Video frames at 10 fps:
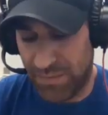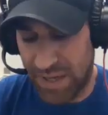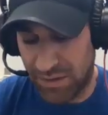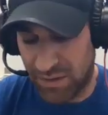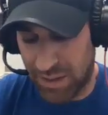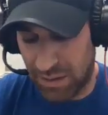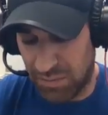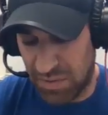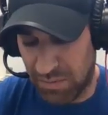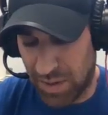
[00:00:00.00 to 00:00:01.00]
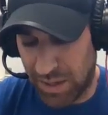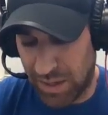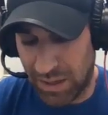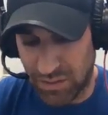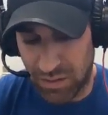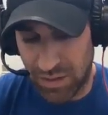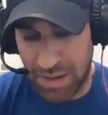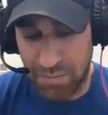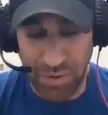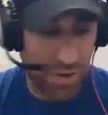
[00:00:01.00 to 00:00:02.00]
that would be my answer to
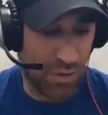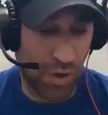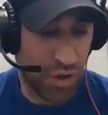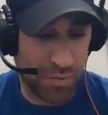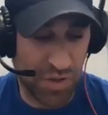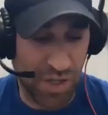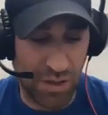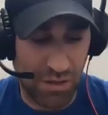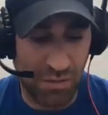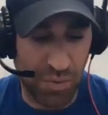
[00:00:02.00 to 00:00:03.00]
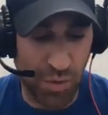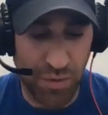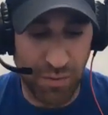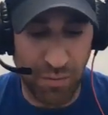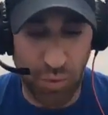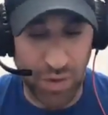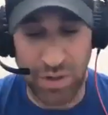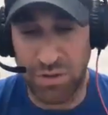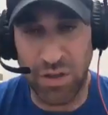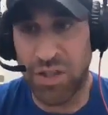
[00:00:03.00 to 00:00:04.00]
that. But 100%, they're both important
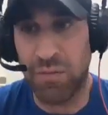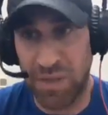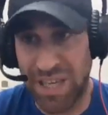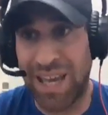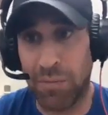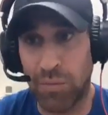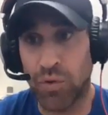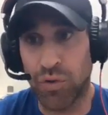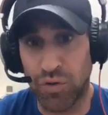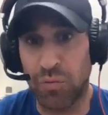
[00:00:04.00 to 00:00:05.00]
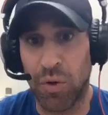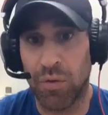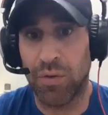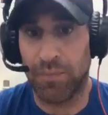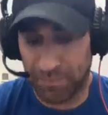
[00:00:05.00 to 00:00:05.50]
and you need to be able to do both.